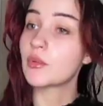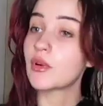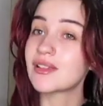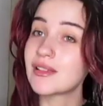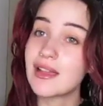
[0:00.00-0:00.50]
We're
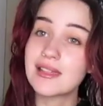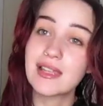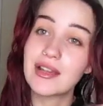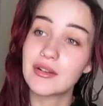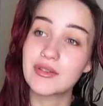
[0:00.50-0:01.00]
on the last
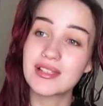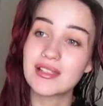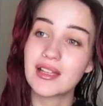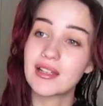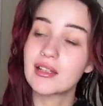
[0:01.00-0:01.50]
layer, who's
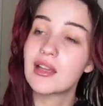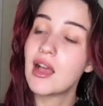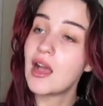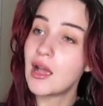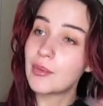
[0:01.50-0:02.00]
excited?
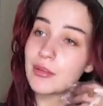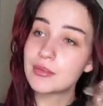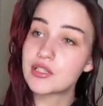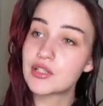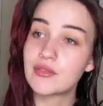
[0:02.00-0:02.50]
I
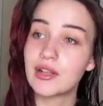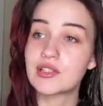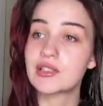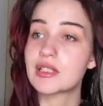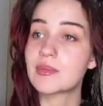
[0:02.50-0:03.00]
probably should have
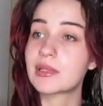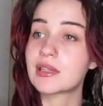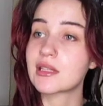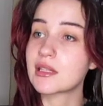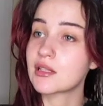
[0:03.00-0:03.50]
actually split
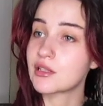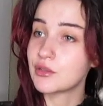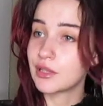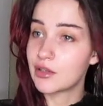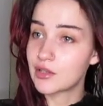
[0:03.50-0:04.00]
this into
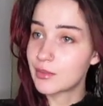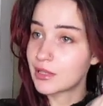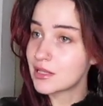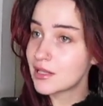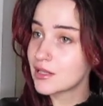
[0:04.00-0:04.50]
2 layers
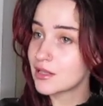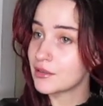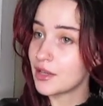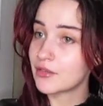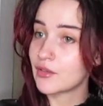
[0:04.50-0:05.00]
because this is a
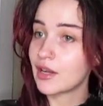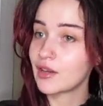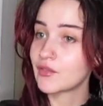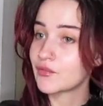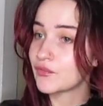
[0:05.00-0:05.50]
lot of
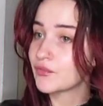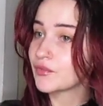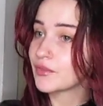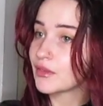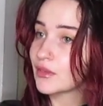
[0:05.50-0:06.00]
hair.
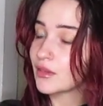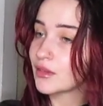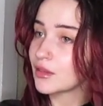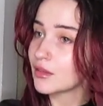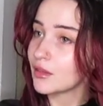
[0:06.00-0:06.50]

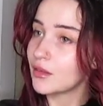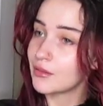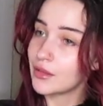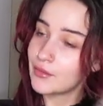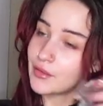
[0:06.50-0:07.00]

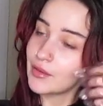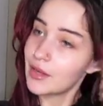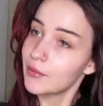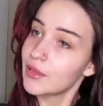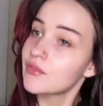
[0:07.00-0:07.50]
Oh no,
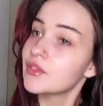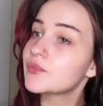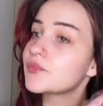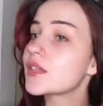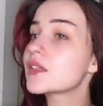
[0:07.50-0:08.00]
okay, whatever.
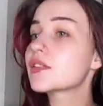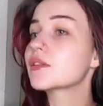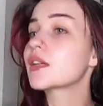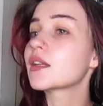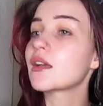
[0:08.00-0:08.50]
It's too
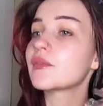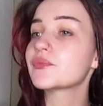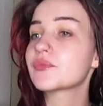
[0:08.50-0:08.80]
late now.